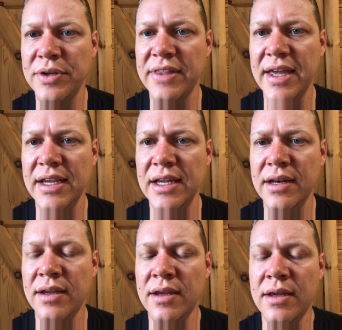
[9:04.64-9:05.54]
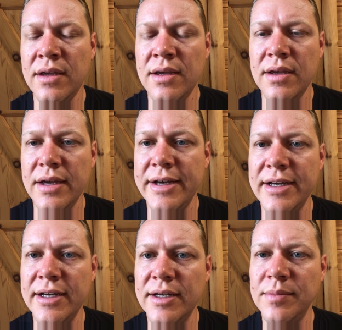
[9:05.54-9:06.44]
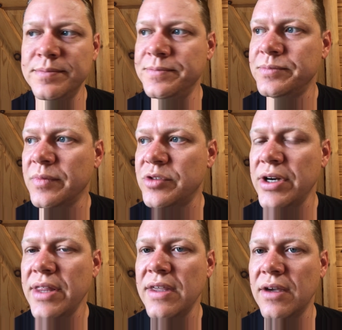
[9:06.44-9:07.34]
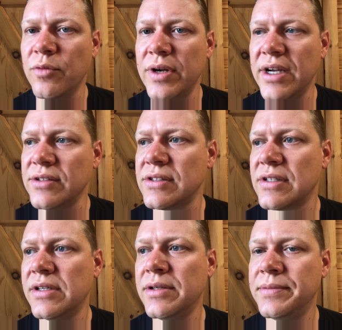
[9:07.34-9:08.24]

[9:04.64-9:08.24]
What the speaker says: put that in. I'm trying to think of what else.